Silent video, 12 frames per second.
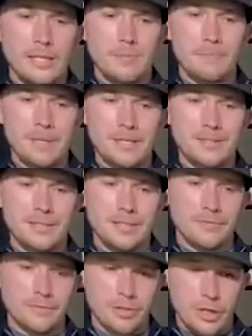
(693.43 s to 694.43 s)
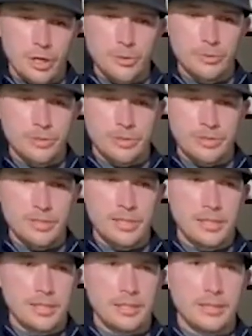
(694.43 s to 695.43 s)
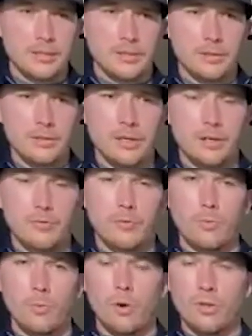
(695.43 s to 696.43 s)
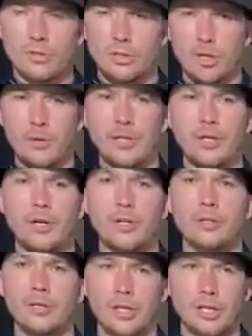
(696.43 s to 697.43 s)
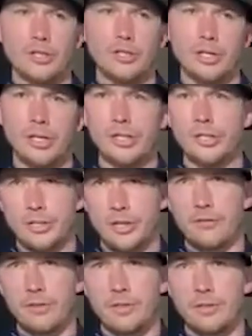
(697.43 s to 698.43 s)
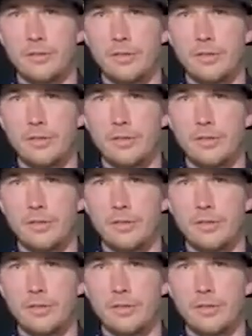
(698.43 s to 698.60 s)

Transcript: ability of the coach to see kind of what's going on undercover.